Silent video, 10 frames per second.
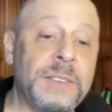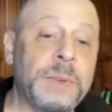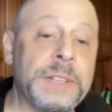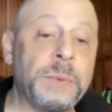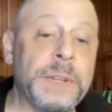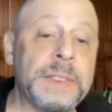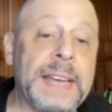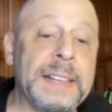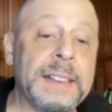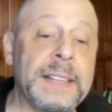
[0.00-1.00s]
with
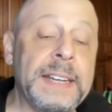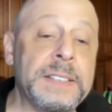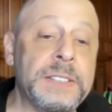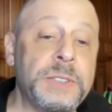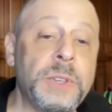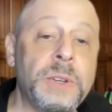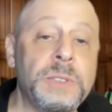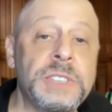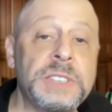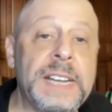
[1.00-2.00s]
that link to
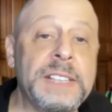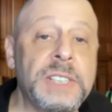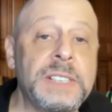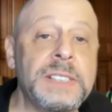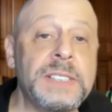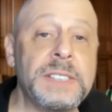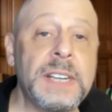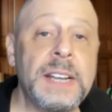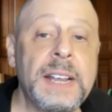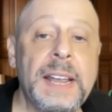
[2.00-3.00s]
those sessions,
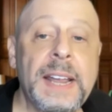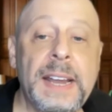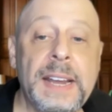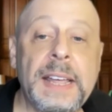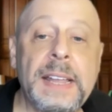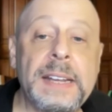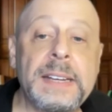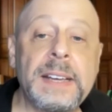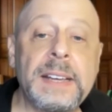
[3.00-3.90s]
and